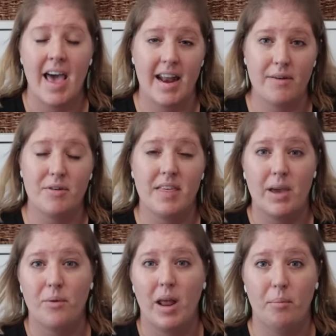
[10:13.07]
and
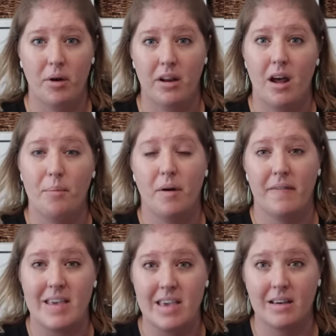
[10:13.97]
everything when I put it up
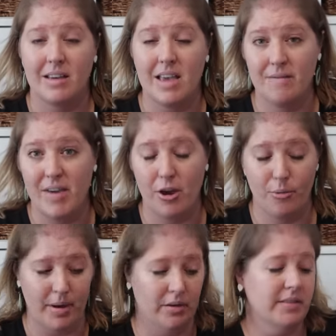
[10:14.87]
on the conveyor
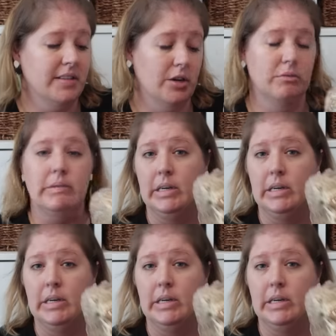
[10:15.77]
belt. So